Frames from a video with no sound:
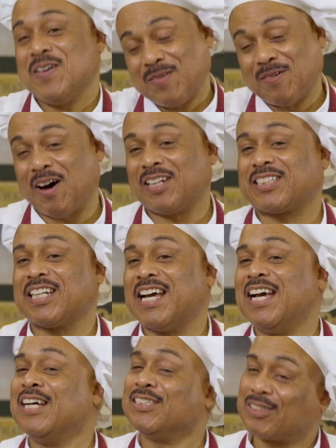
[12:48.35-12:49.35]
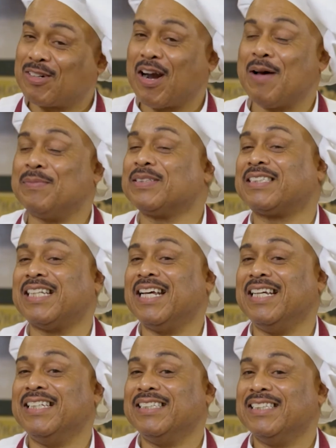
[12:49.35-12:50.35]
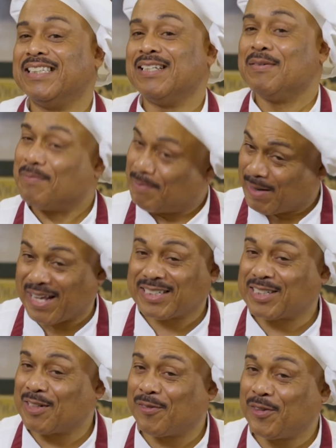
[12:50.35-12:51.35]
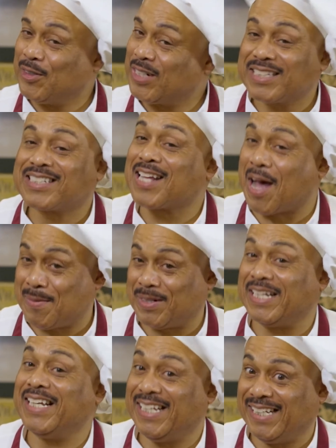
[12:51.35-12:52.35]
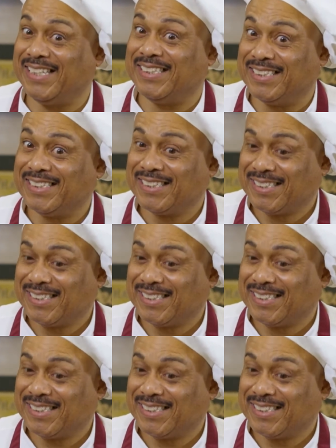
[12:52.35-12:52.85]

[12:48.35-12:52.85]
Wash your hands, grab a seat. Bless the food, it's time to eat.